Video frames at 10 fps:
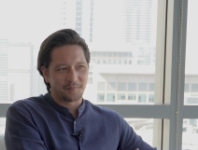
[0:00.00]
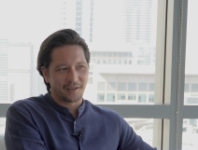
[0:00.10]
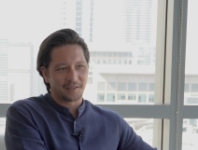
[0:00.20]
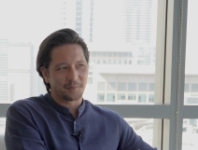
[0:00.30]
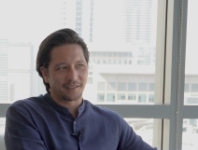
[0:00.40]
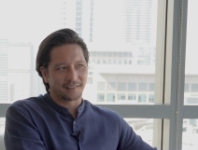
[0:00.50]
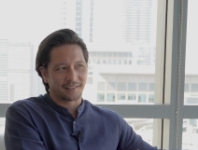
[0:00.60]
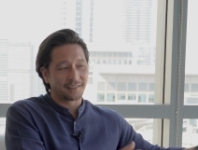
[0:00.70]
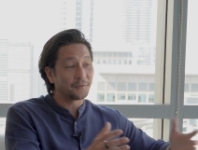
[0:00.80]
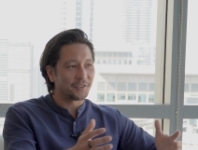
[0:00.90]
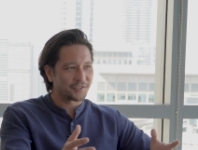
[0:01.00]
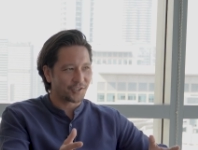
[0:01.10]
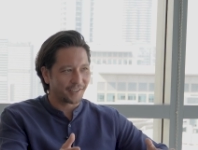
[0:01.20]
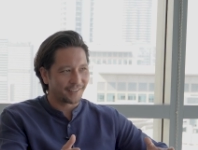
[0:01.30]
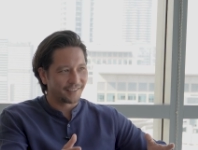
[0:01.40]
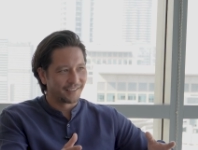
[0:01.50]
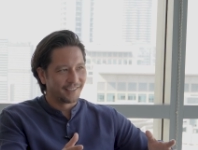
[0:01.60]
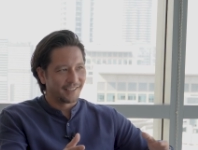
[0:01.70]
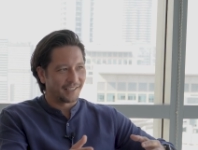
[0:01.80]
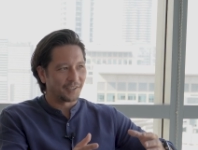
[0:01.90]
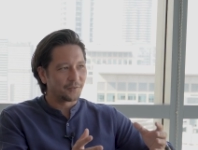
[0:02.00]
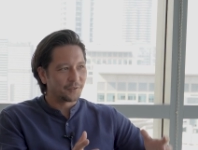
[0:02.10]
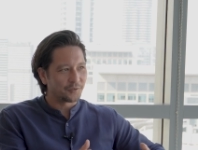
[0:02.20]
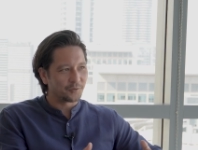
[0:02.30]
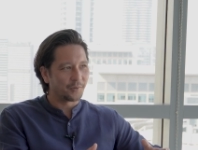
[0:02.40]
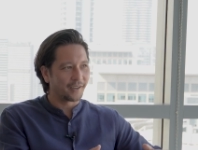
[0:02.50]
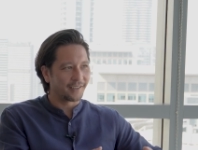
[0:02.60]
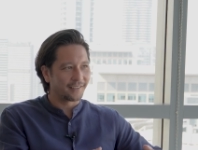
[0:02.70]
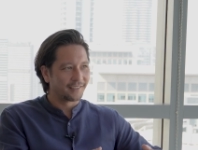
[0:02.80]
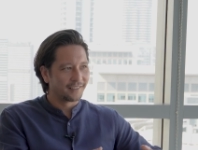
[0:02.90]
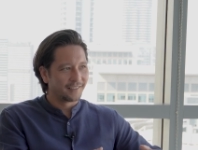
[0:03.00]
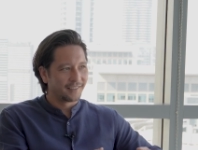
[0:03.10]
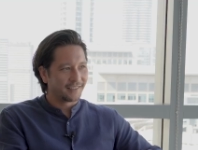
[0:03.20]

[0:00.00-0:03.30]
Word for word: mainly because I lived in China and I lived in Dubai. Yeah.